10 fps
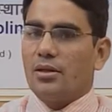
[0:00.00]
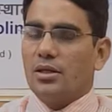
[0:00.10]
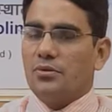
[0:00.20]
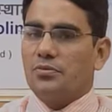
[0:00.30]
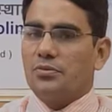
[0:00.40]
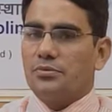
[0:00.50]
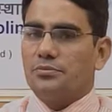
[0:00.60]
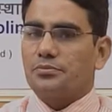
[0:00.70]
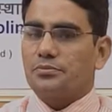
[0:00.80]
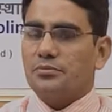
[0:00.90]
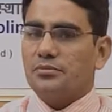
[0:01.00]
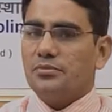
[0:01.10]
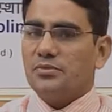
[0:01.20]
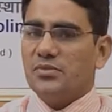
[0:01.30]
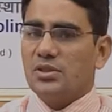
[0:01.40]
If
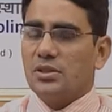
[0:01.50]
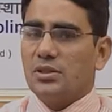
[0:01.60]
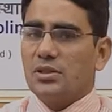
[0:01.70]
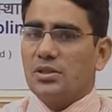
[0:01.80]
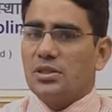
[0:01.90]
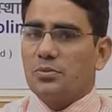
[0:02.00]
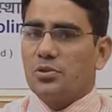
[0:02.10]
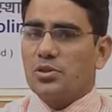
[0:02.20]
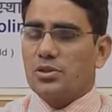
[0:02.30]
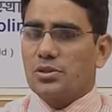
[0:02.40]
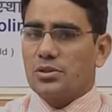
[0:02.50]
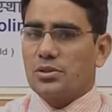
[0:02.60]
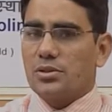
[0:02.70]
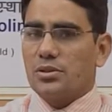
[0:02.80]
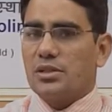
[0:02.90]
suppose
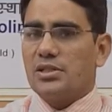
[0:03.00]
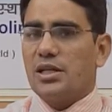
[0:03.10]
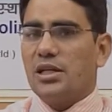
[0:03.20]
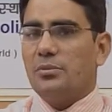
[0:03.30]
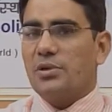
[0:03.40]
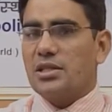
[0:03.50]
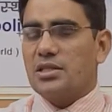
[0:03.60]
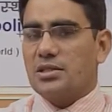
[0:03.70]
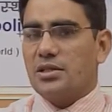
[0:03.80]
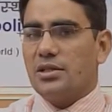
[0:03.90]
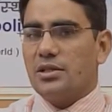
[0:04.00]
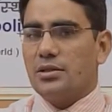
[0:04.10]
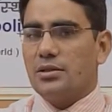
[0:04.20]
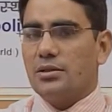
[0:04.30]
selling price is 100